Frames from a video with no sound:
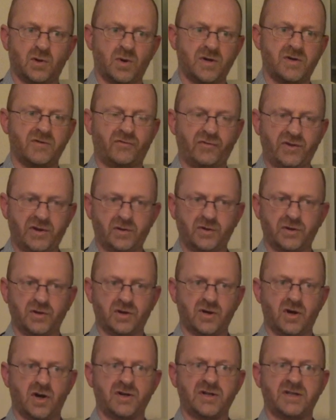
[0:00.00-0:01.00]
or you feel that
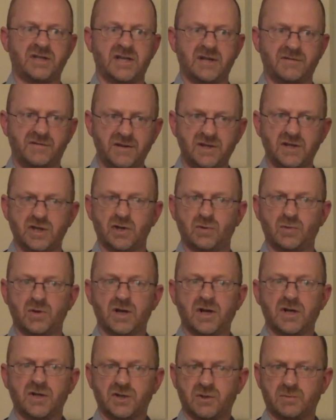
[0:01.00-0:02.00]
God is giving you
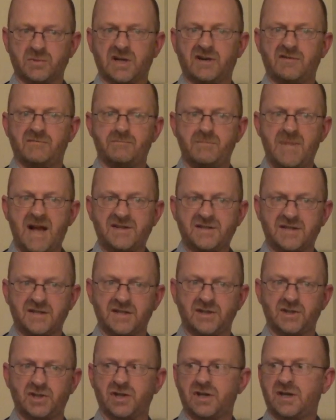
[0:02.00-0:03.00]
some kind of
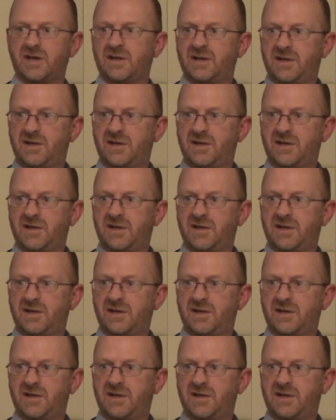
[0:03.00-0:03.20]
message